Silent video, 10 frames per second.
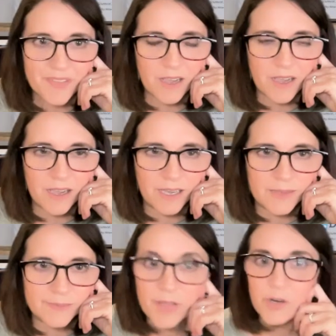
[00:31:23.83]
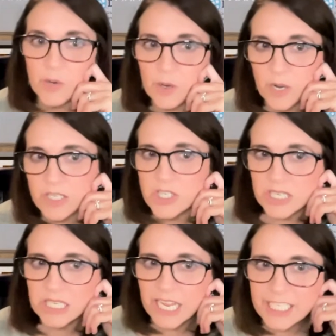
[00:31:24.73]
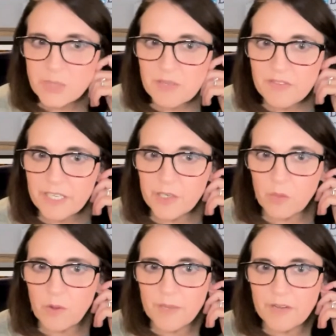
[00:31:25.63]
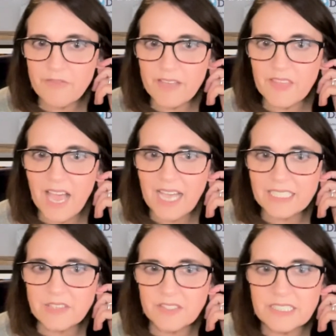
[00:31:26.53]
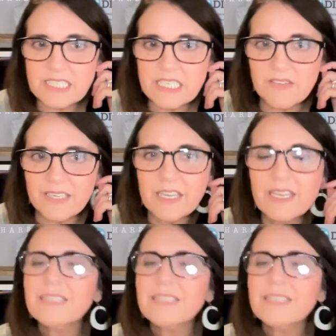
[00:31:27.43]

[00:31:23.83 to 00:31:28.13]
Another quick question, can HPV in a woman affect the odds of conceiving?